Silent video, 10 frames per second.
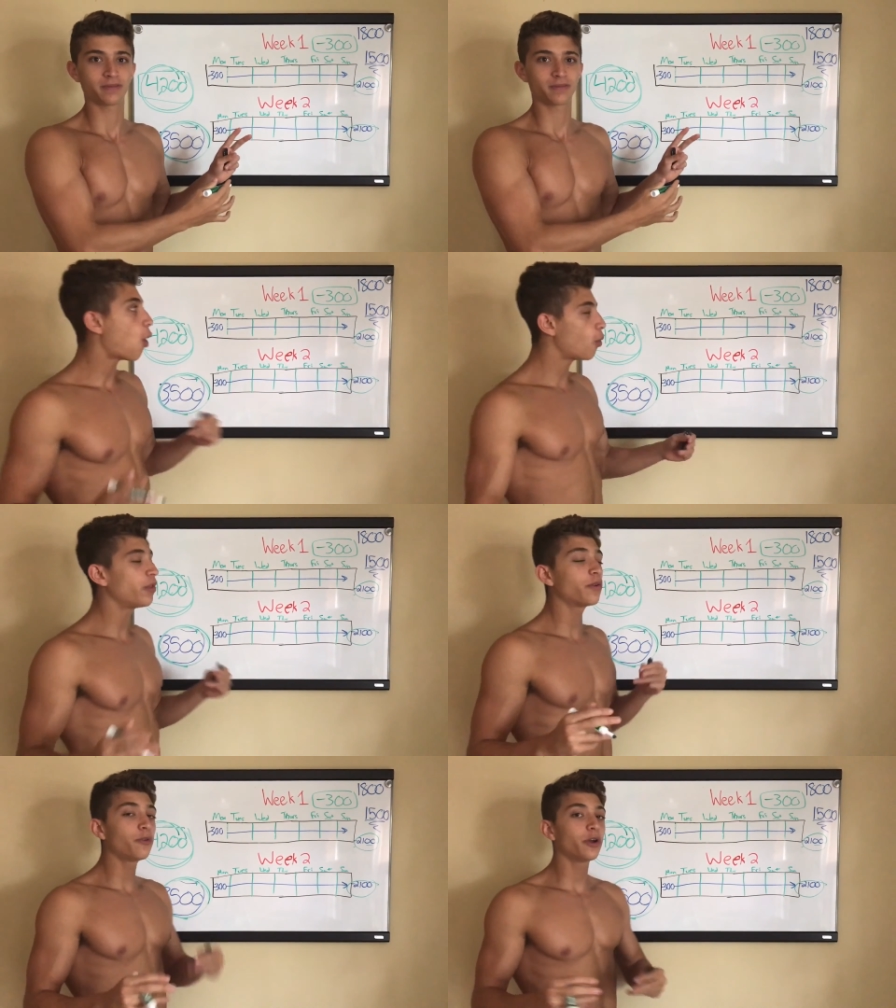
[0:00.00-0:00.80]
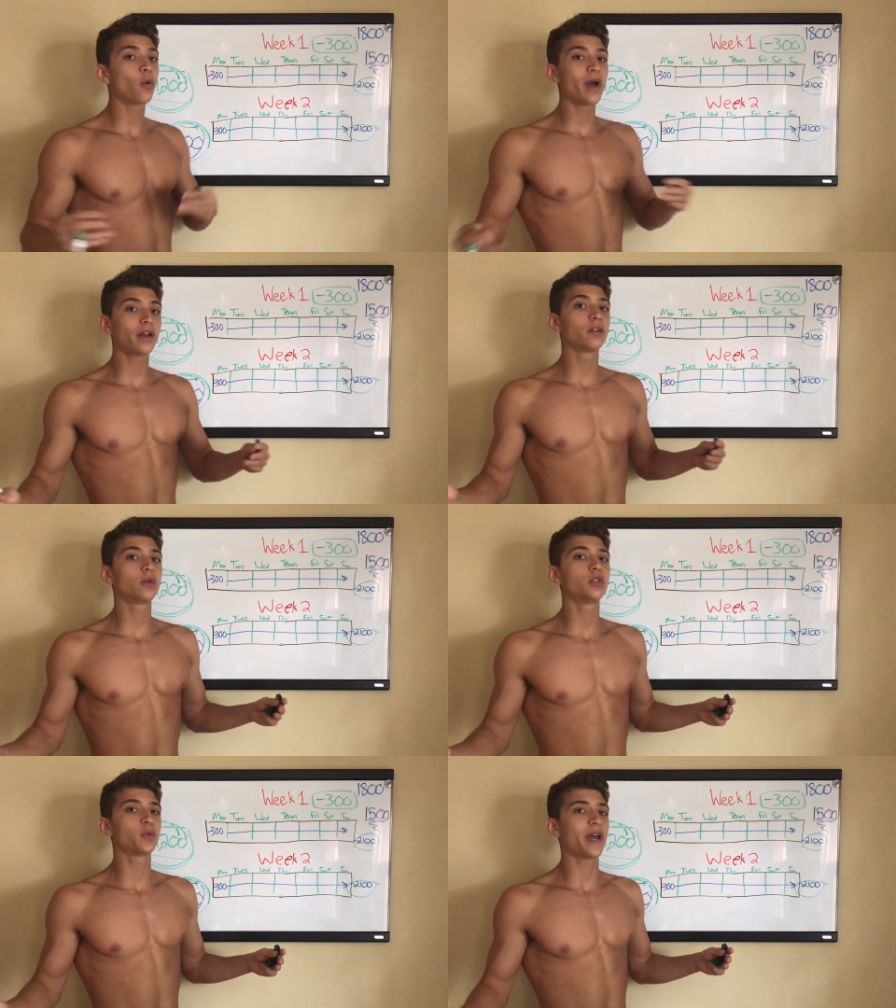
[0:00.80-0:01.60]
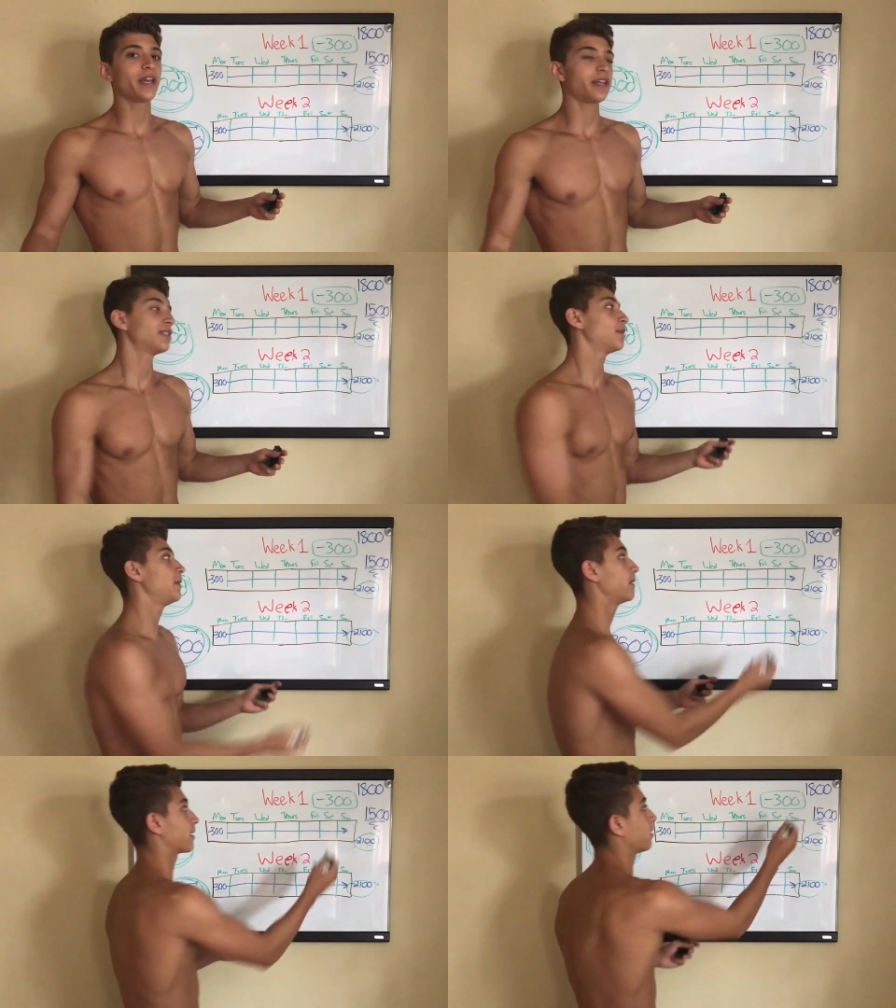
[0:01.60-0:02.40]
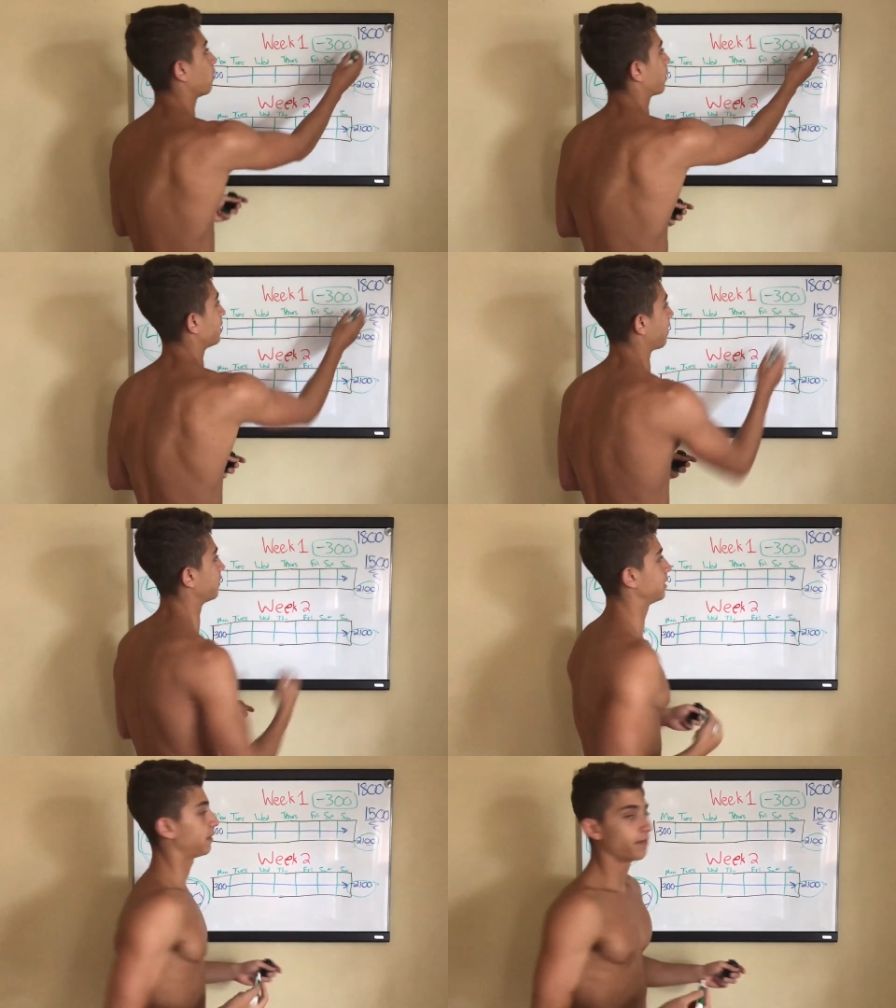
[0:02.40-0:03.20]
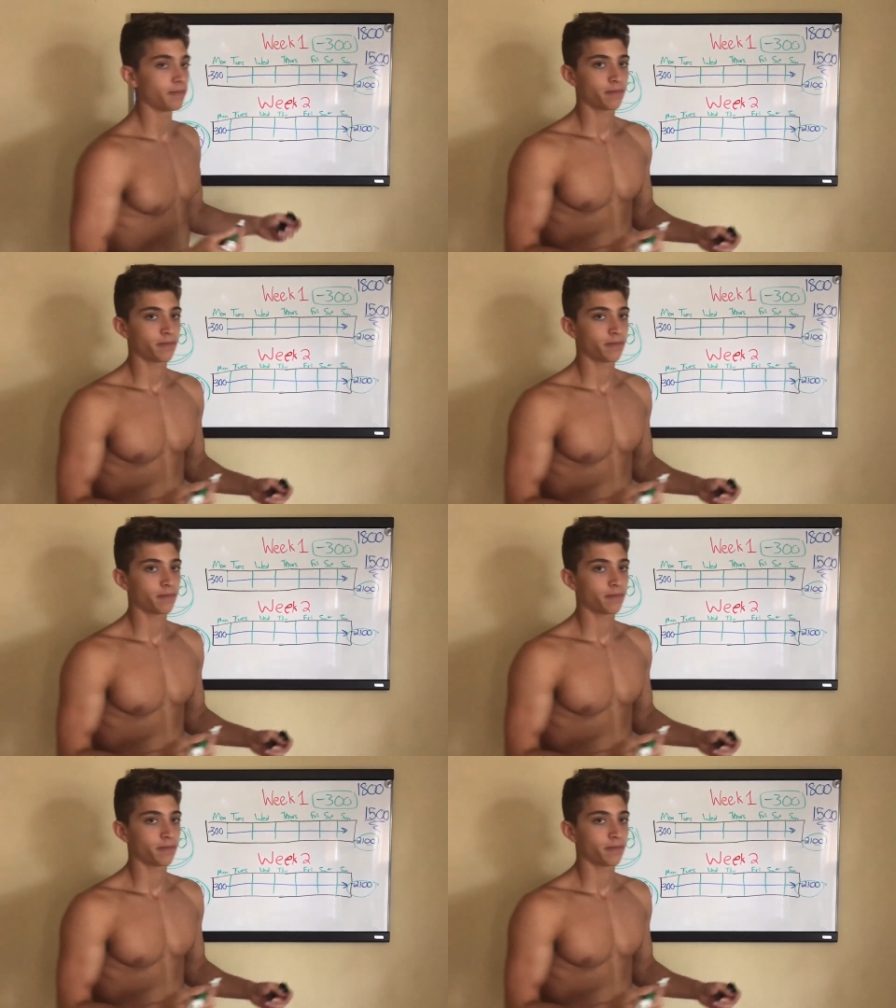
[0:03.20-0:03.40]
The only real way to lose weight is to be in a caloric deficit.